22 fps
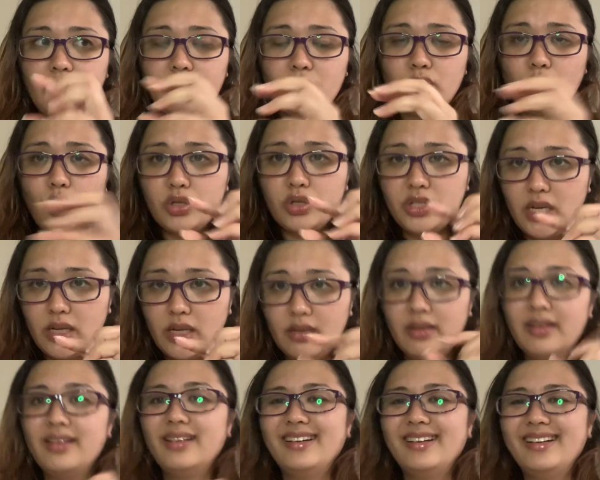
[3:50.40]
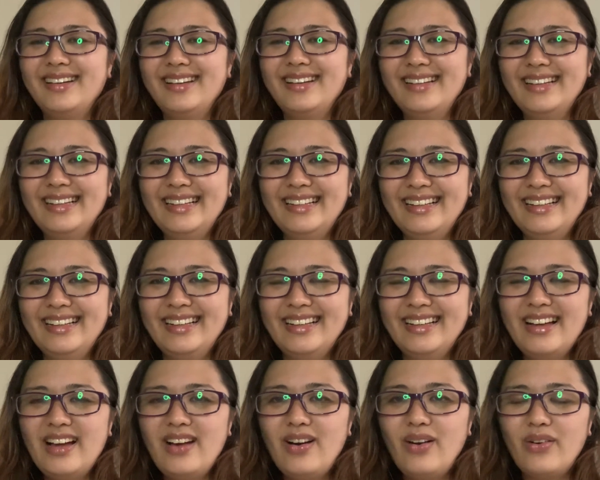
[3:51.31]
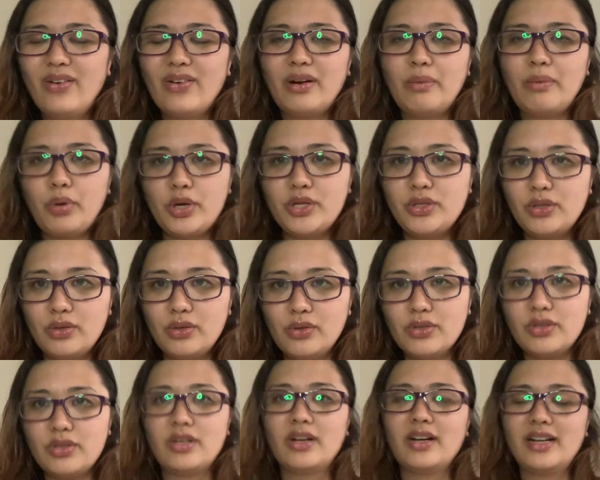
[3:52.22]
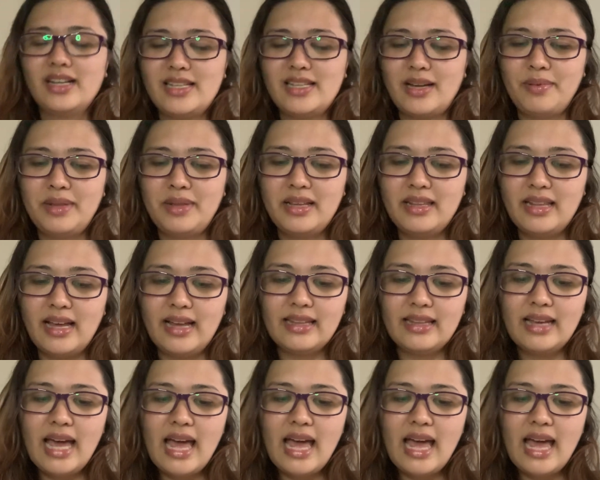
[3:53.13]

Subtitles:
toxic or poisonous or something like that,